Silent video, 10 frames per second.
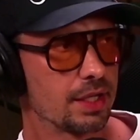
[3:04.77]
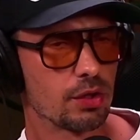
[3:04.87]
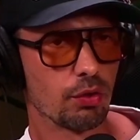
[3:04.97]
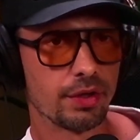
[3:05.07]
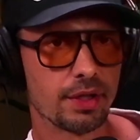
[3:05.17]
It's the
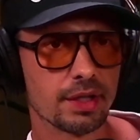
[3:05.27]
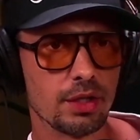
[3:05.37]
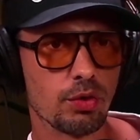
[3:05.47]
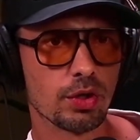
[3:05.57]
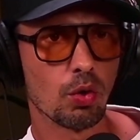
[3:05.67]
only thing that
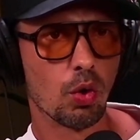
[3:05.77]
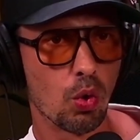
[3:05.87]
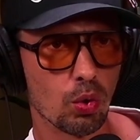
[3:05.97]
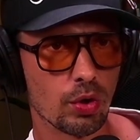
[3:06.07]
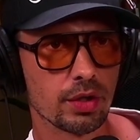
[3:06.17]
you can
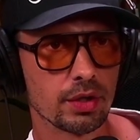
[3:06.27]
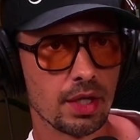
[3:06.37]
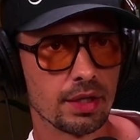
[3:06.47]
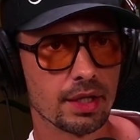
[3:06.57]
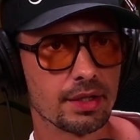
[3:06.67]
hoard
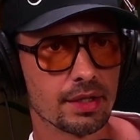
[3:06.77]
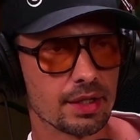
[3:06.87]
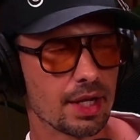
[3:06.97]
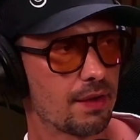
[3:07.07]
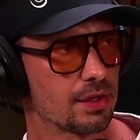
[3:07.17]
that doesn't
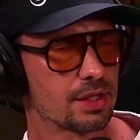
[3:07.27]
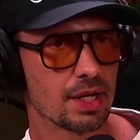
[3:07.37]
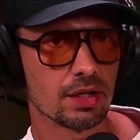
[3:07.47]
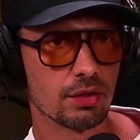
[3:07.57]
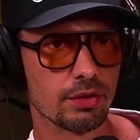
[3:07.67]
have a
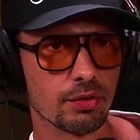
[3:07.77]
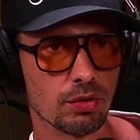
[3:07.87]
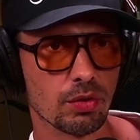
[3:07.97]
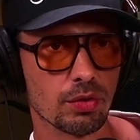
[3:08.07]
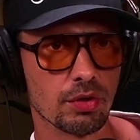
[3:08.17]
second or
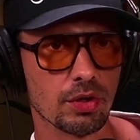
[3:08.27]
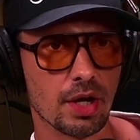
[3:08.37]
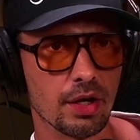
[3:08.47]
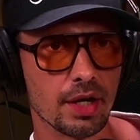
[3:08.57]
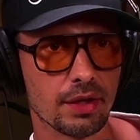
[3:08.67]
third order
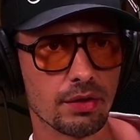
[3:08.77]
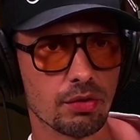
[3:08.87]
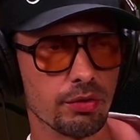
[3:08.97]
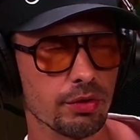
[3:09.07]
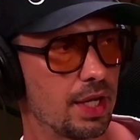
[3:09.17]

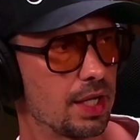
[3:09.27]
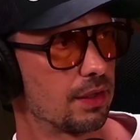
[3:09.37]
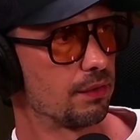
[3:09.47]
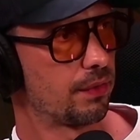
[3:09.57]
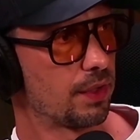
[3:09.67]
unethical and
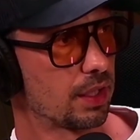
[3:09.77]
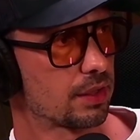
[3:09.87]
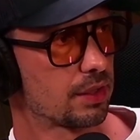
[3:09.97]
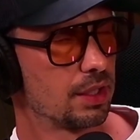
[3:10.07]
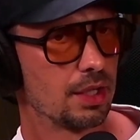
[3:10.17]
negative
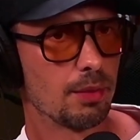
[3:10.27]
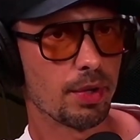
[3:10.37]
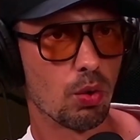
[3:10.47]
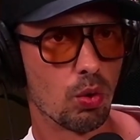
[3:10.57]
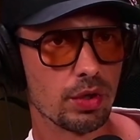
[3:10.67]
effect.
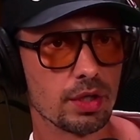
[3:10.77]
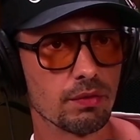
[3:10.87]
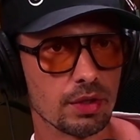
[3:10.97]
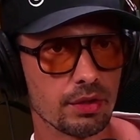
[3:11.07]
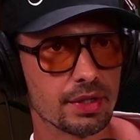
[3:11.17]
By hoarding
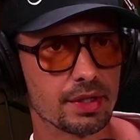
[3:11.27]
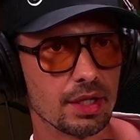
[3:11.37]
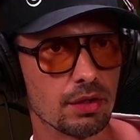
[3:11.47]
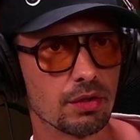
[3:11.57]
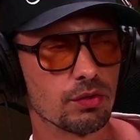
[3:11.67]
real
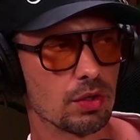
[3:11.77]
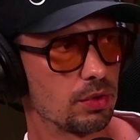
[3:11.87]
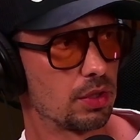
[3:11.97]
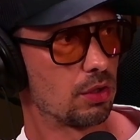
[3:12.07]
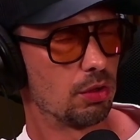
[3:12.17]
estate, you're
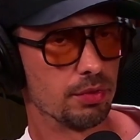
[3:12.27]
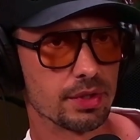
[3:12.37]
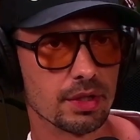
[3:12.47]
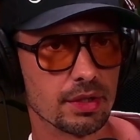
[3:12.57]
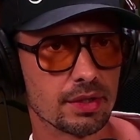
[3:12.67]
contributing to
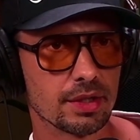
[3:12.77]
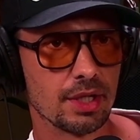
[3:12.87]
homelessness.